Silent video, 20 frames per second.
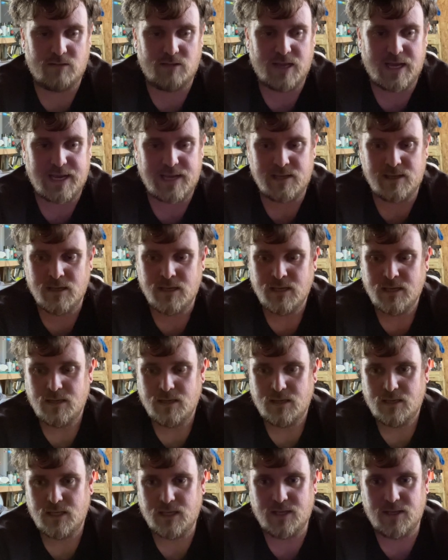like,
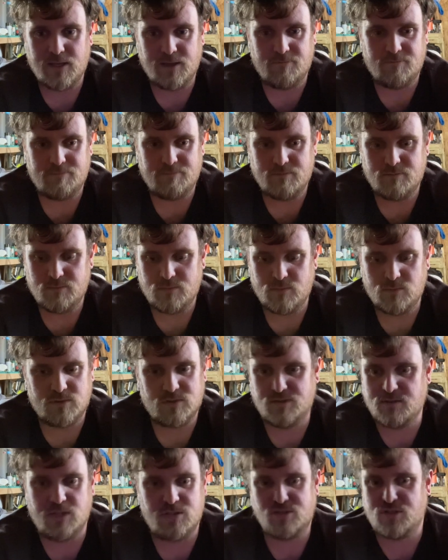if
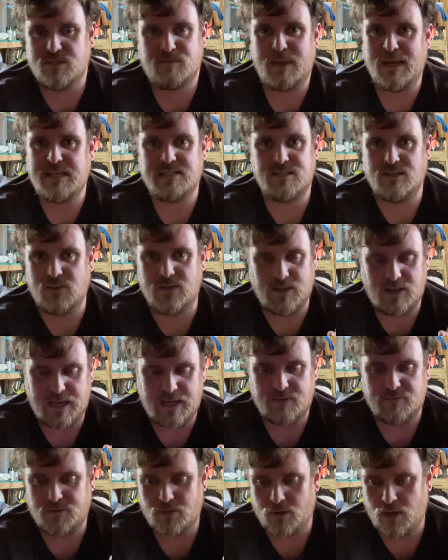
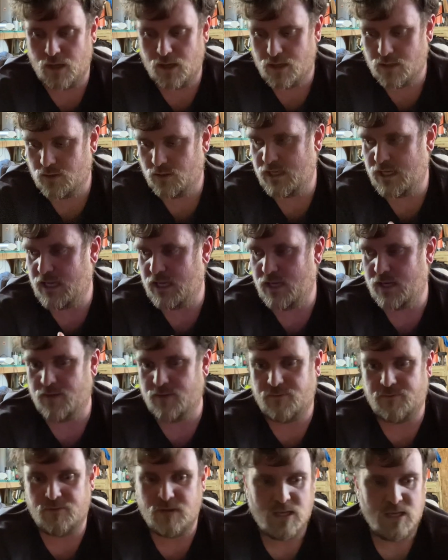you're ugly,
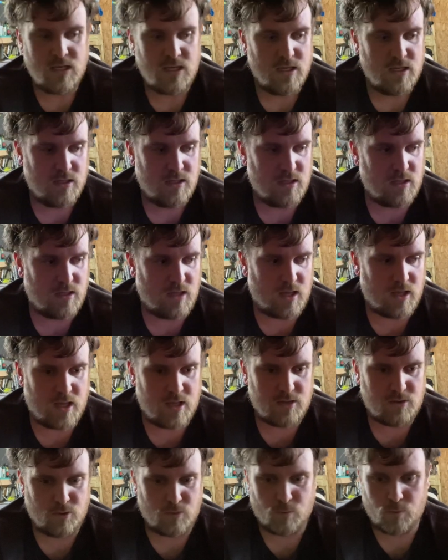if
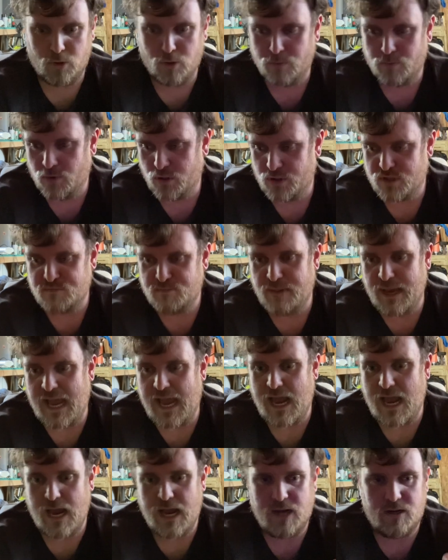your room looks
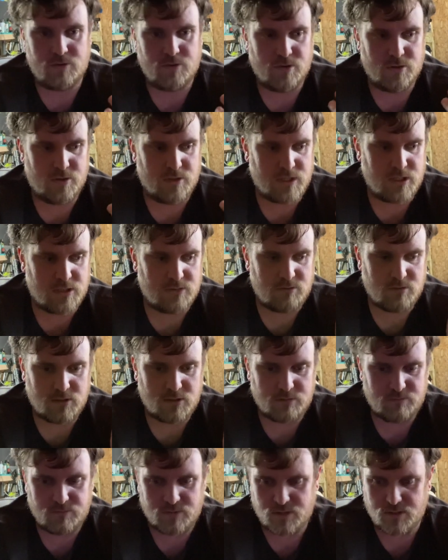bad, or
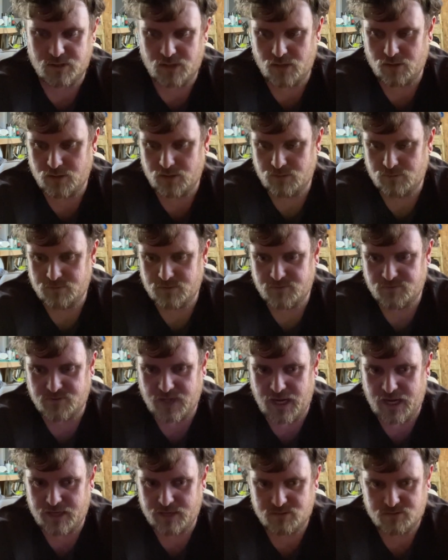you've
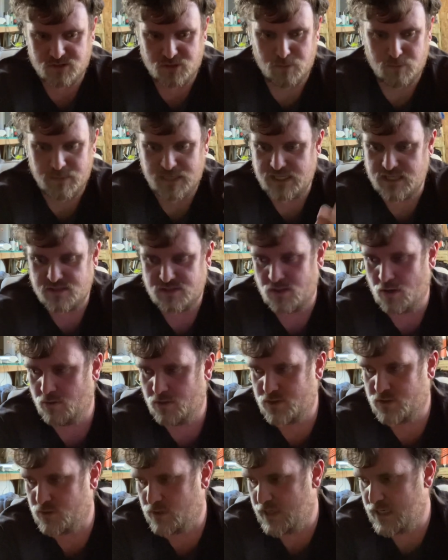got too many
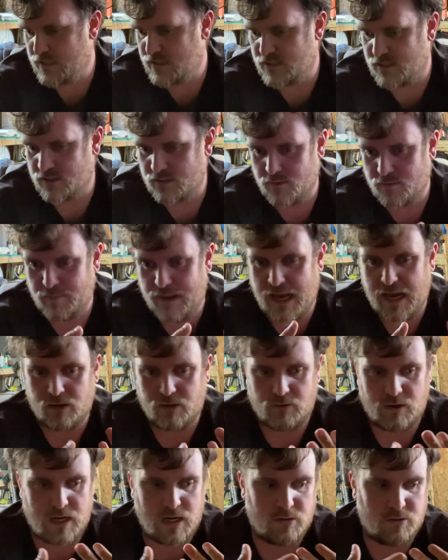soda drinks in the
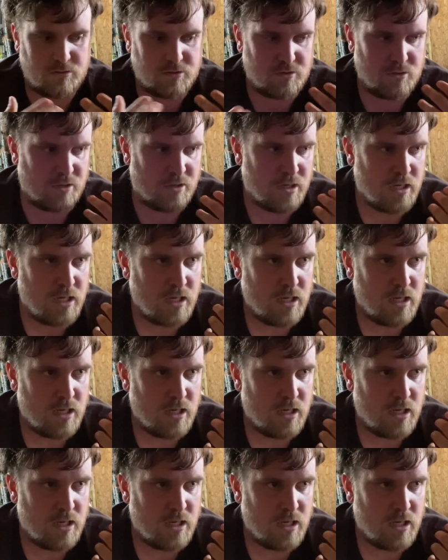background, or